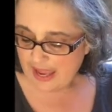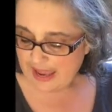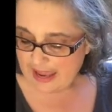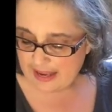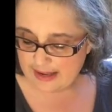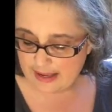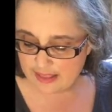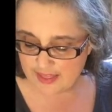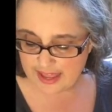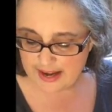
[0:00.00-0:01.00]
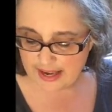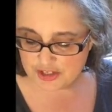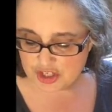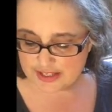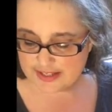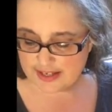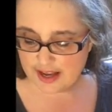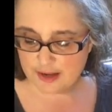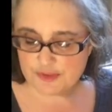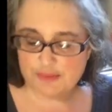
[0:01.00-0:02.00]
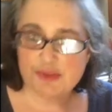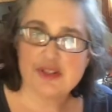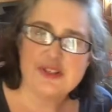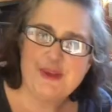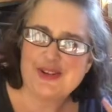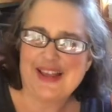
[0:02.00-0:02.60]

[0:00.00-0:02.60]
And then I just cut up some tomatoes.